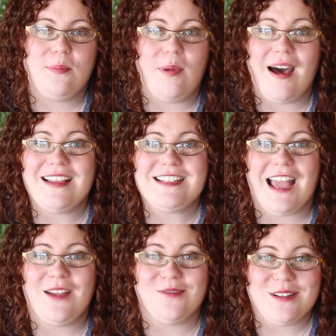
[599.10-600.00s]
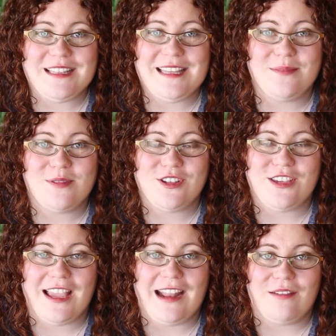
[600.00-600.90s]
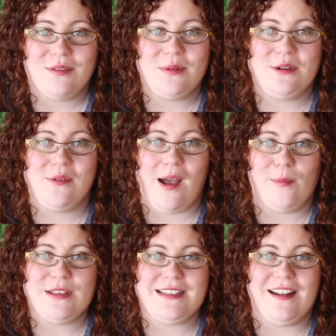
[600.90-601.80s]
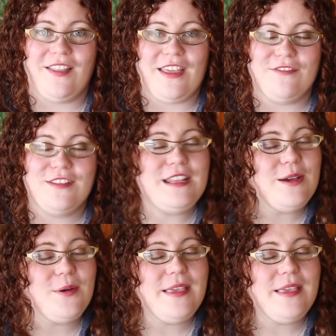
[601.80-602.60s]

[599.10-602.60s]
but I really appreciate everyone who commented on that video,